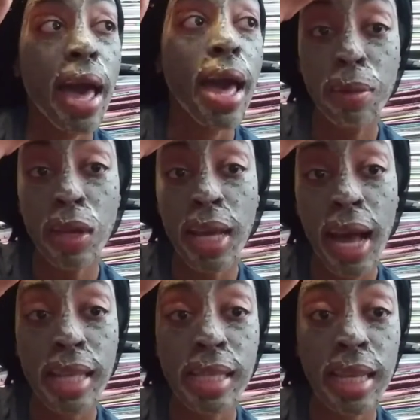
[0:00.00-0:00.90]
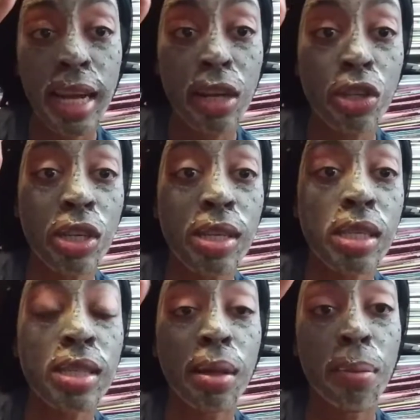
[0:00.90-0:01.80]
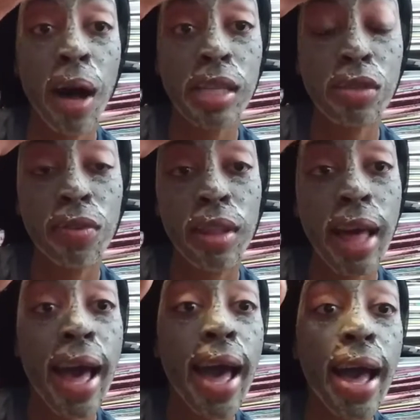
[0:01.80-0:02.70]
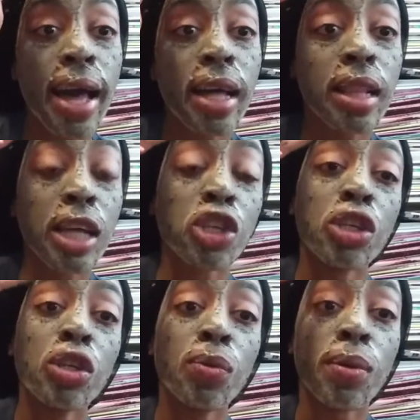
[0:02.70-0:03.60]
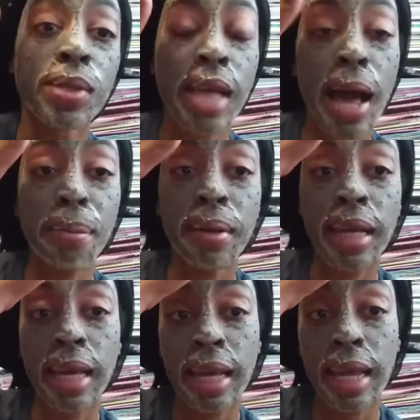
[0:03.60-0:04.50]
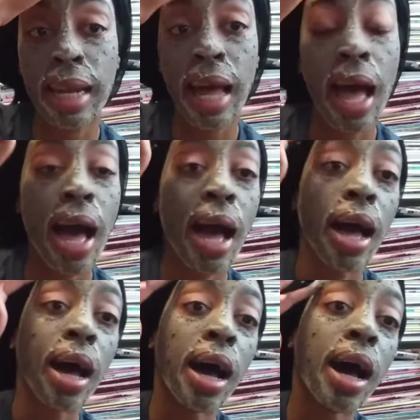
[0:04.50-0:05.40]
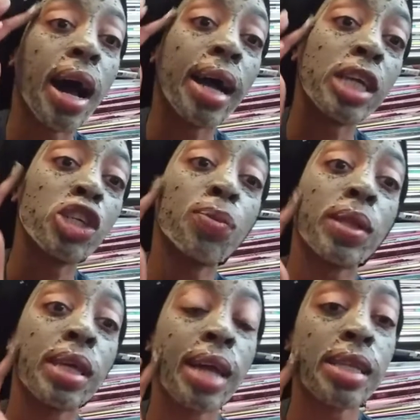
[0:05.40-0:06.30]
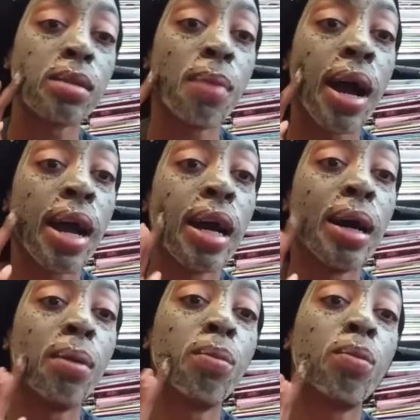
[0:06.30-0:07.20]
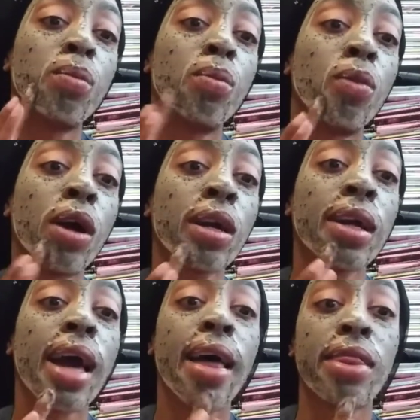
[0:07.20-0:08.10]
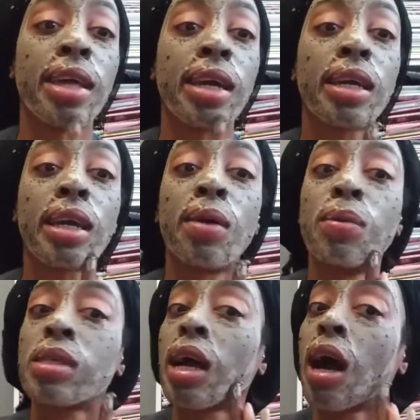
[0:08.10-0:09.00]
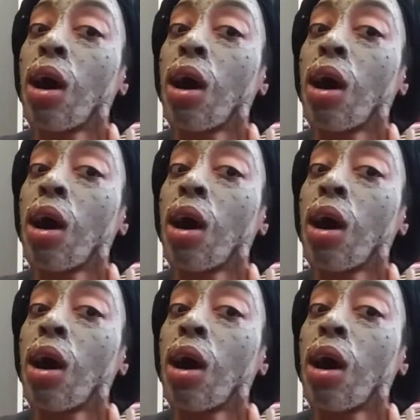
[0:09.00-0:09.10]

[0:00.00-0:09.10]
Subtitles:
The beauty concierges, the boss for that, like she knew what was happening, and I guess she really liked my work ethic and was like,